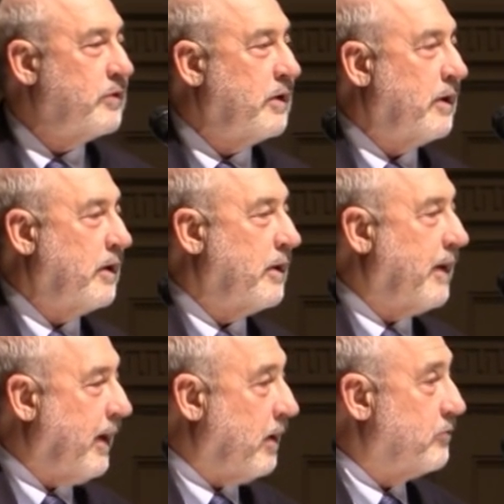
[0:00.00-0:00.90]
uh,
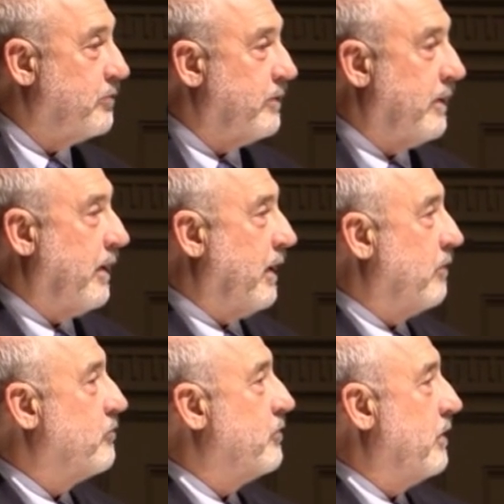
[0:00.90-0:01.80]
have,
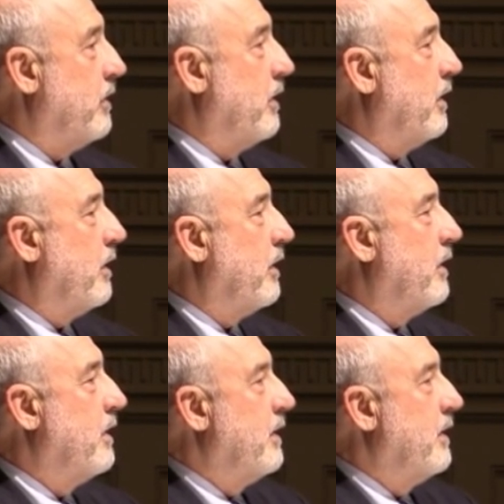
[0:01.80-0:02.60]
have uh,